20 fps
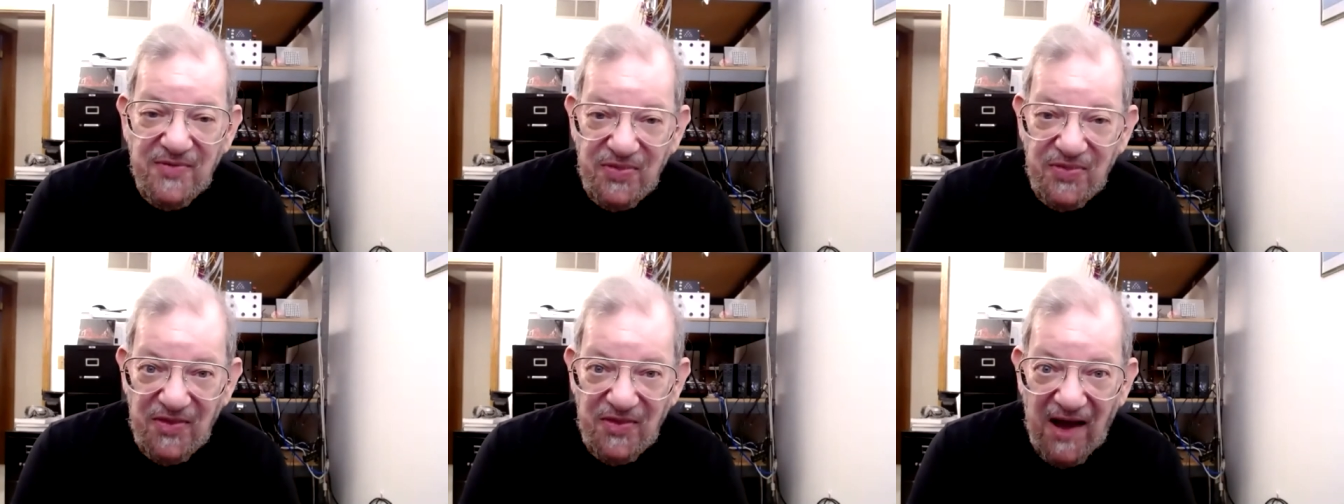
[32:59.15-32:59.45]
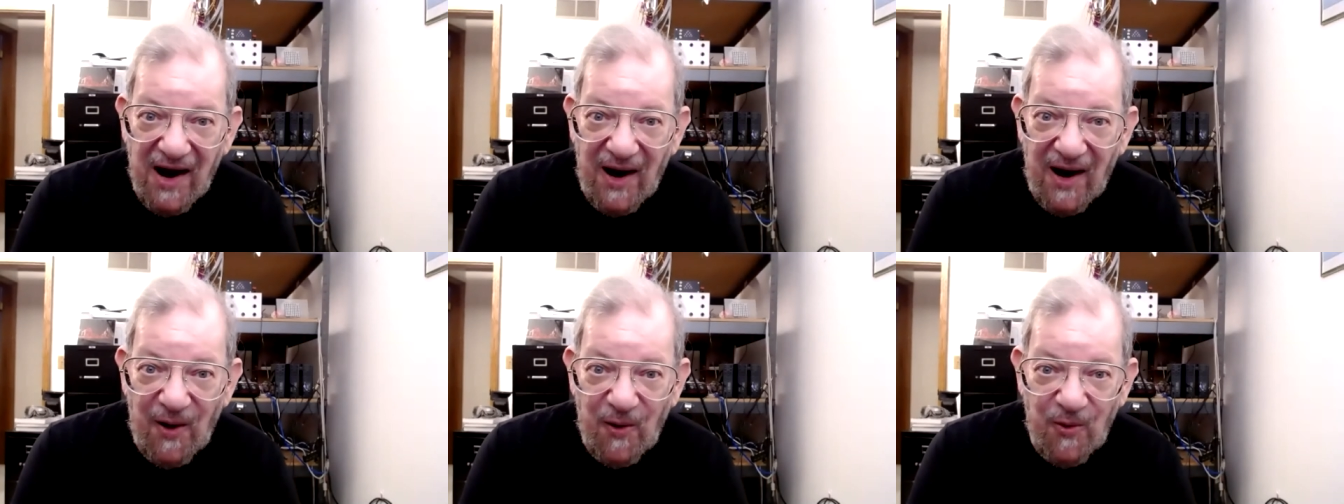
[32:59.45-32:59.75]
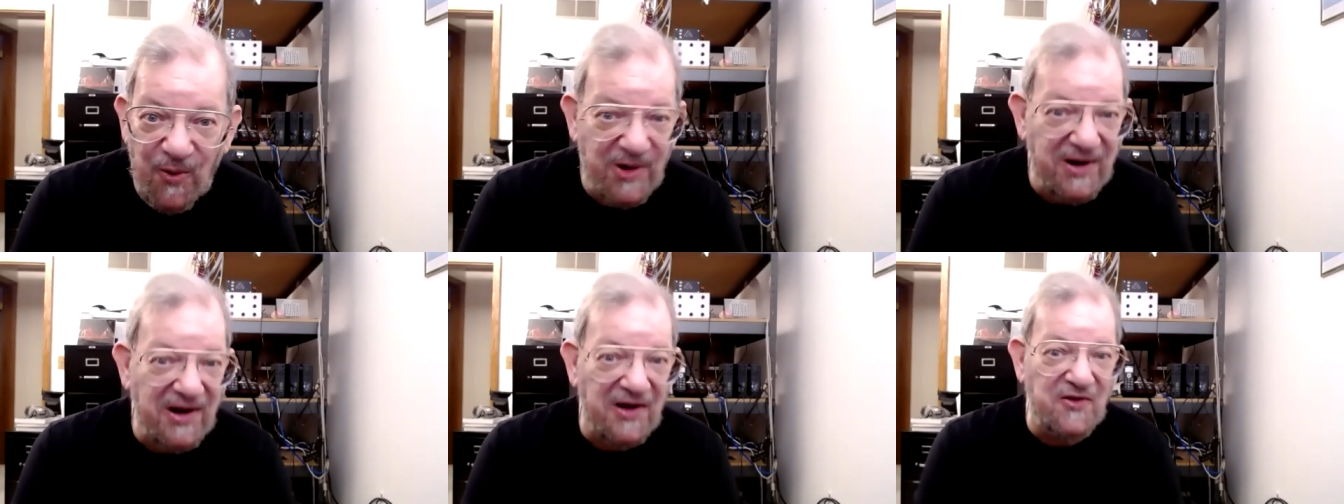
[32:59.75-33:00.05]
now
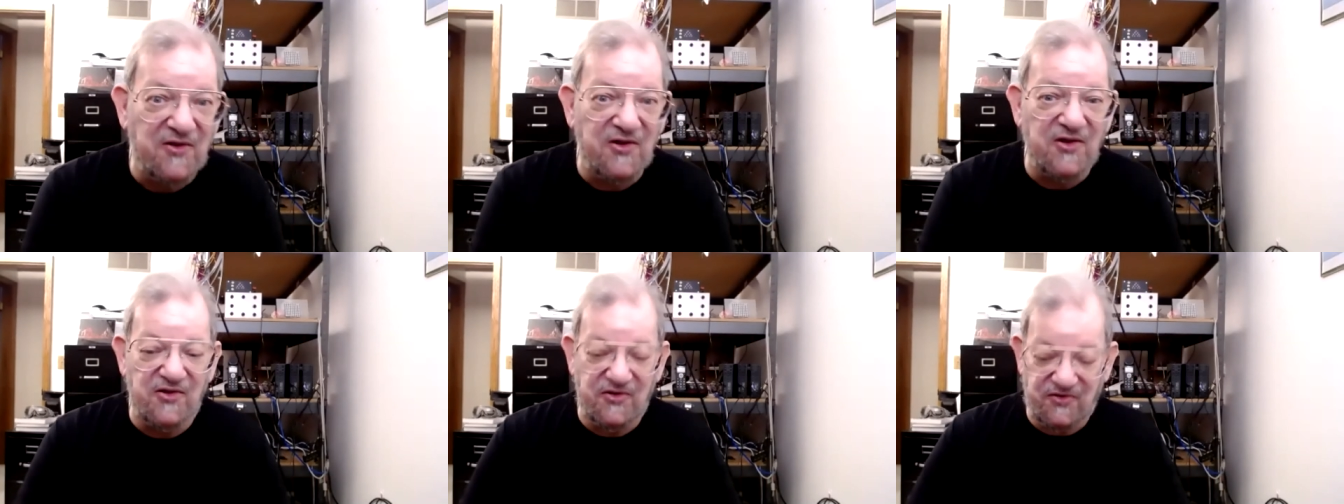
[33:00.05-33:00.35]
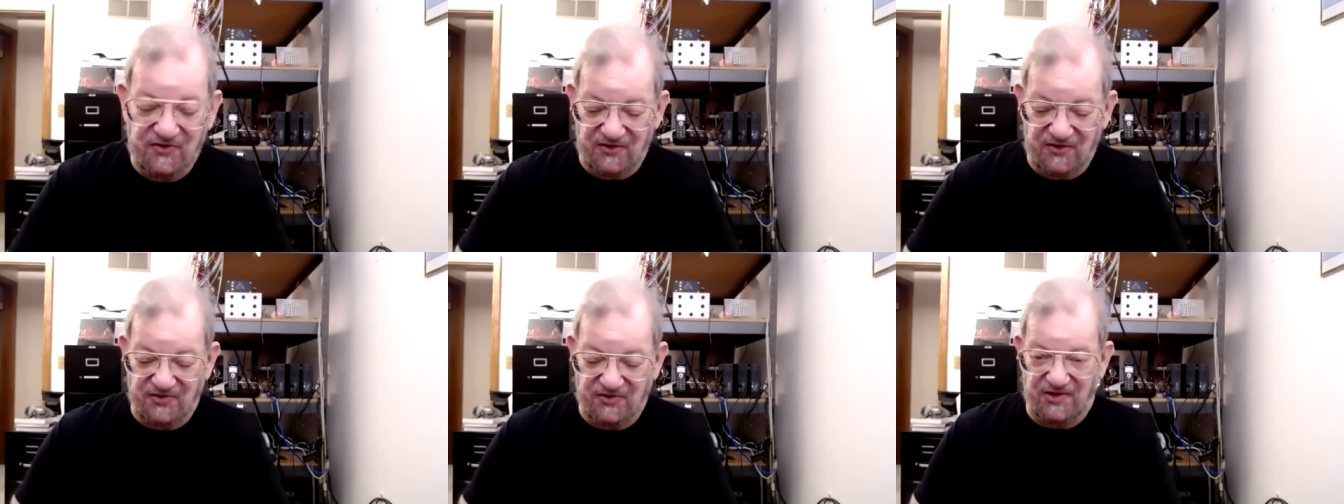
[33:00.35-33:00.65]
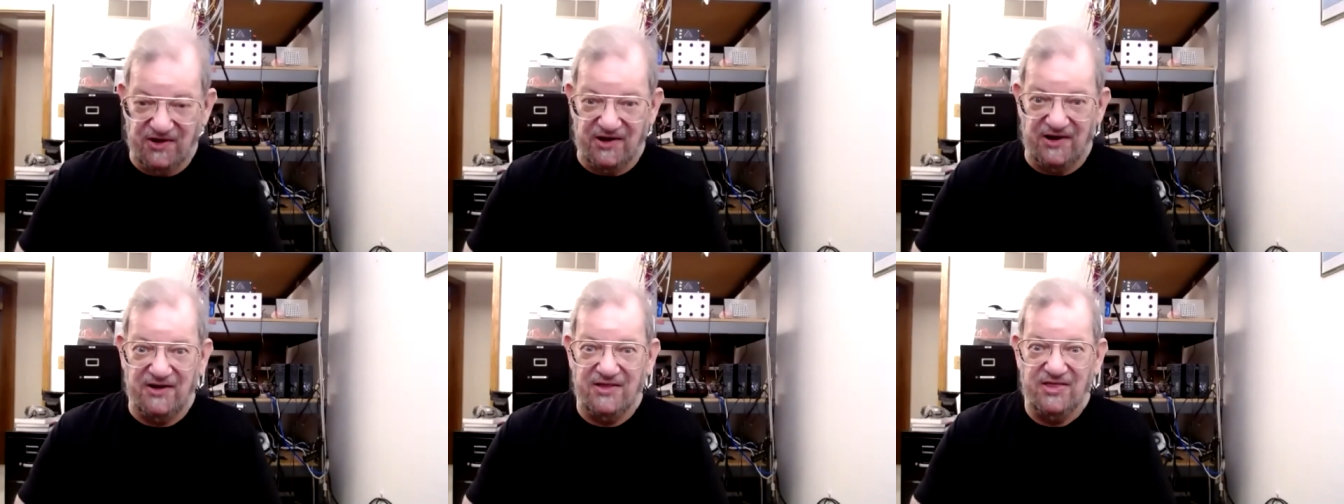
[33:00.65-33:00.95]
we're getting into
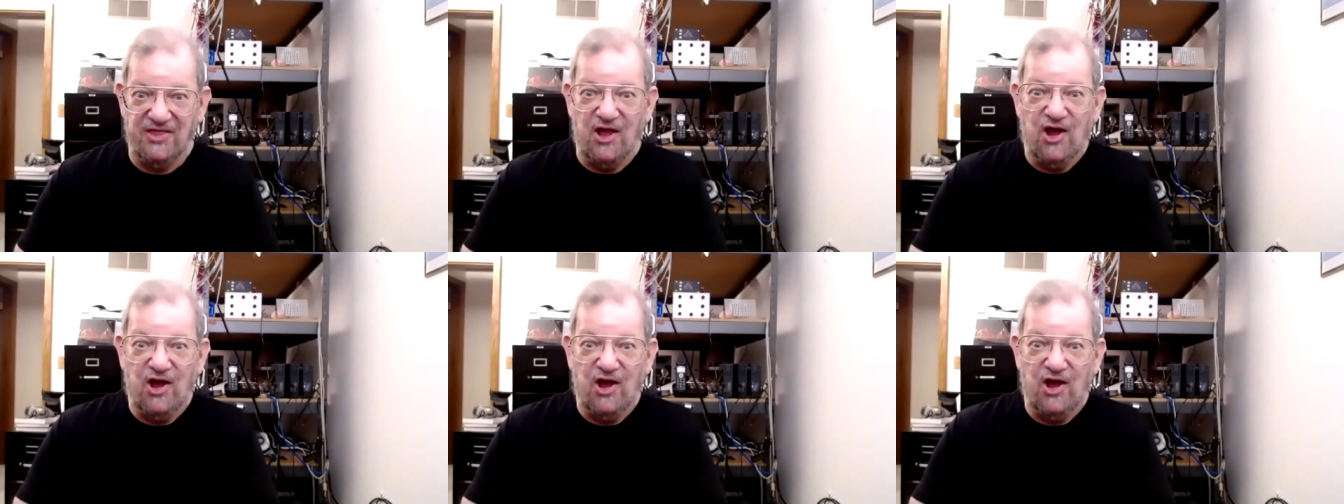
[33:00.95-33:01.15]
the